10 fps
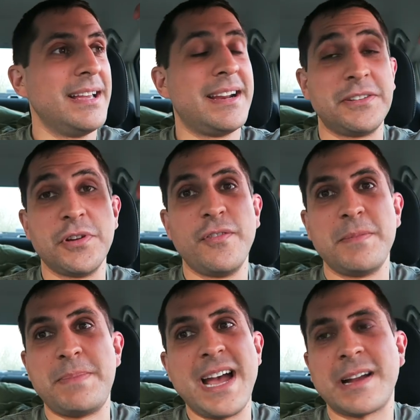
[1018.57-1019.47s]
And I drove
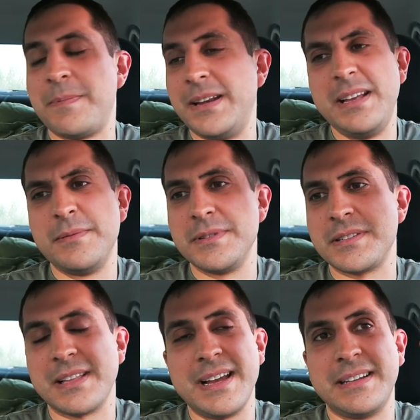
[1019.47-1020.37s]
it back, but it
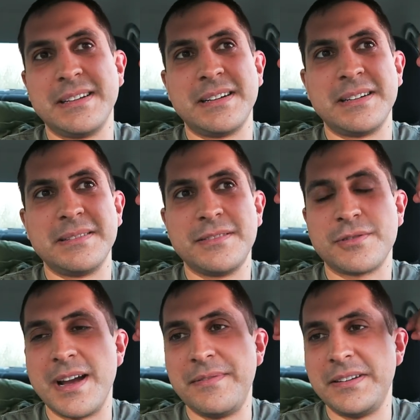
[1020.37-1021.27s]
was like uh,
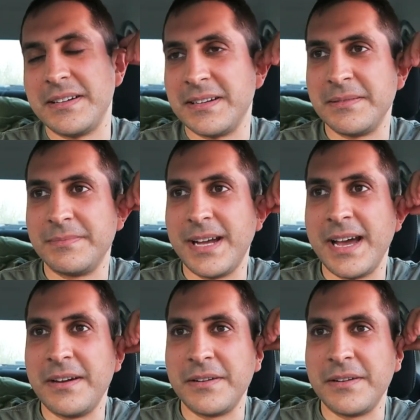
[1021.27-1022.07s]
driving a I